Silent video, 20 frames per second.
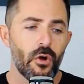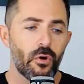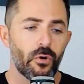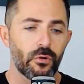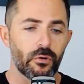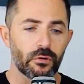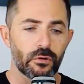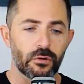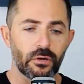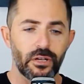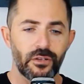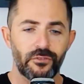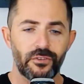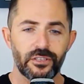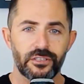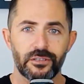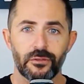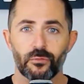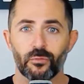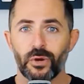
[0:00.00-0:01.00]
or if
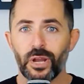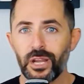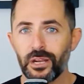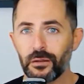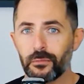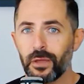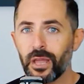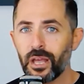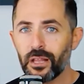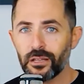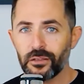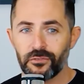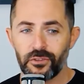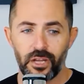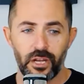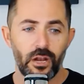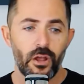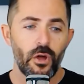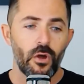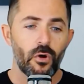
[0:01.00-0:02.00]
it's some random hail
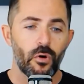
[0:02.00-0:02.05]
event,